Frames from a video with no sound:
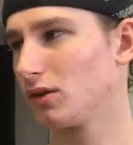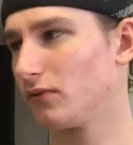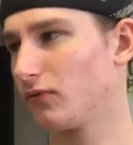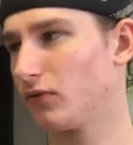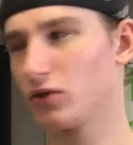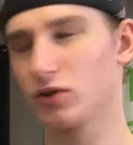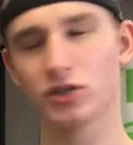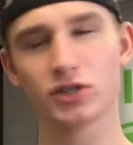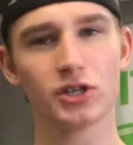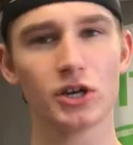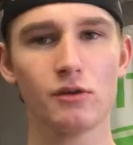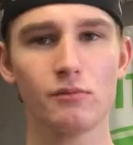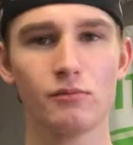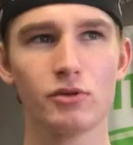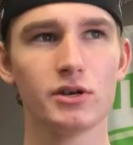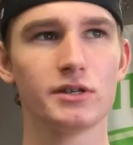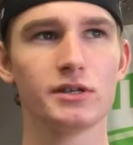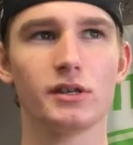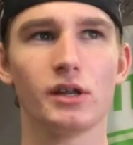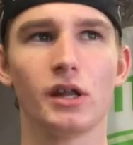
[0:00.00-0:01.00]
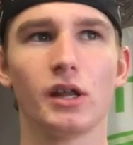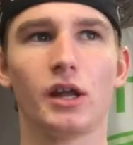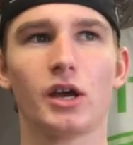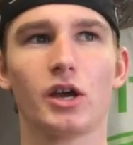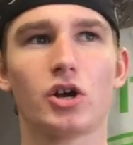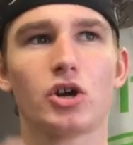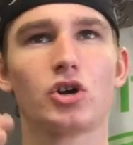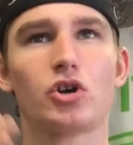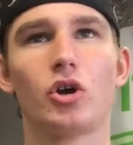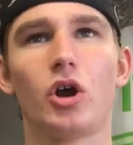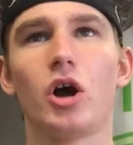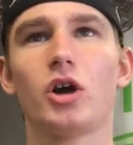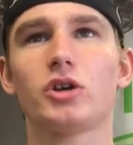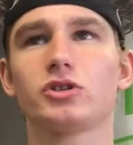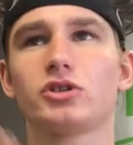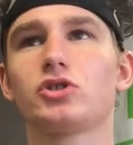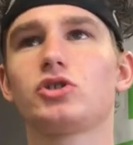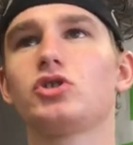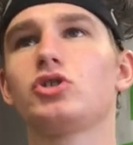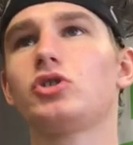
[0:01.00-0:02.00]
for some reason they like
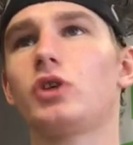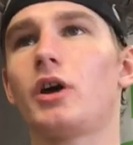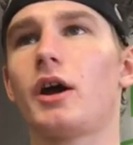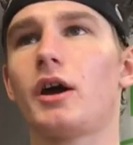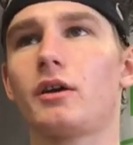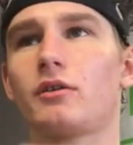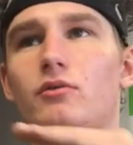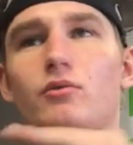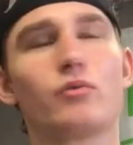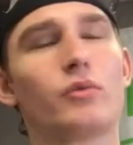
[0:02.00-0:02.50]
cross track